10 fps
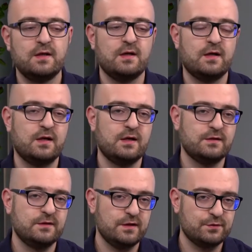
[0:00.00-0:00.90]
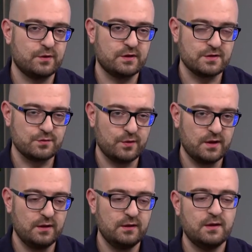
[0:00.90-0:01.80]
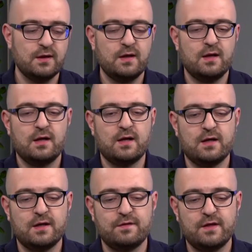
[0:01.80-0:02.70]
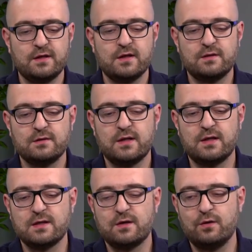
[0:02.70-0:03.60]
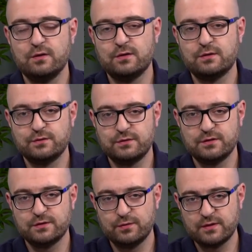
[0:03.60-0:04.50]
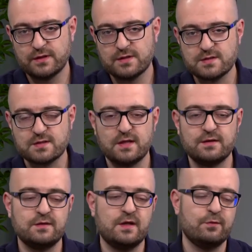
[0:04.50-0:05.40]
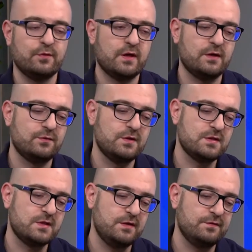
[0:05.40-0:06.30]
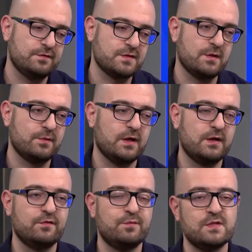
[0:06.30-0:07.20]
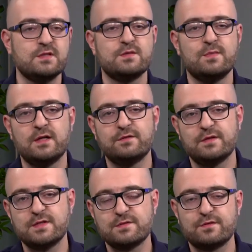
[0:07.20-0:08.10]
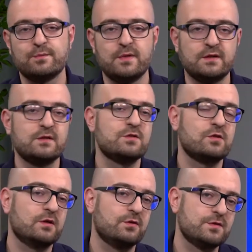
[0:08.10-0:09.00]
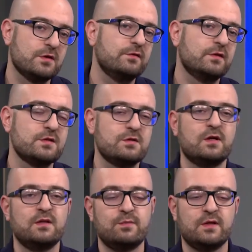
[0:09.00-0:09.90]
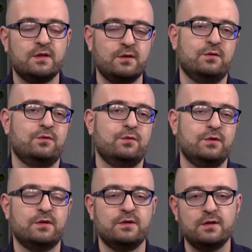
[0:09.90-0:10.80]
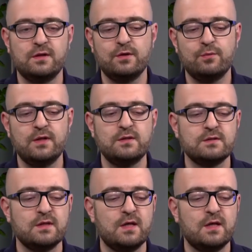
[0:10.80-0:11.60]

the network as well. They can hold on to the tokens and they can receive some kind of business benefits from Fasttoken or Softconstruct, depending on who they're dealing with.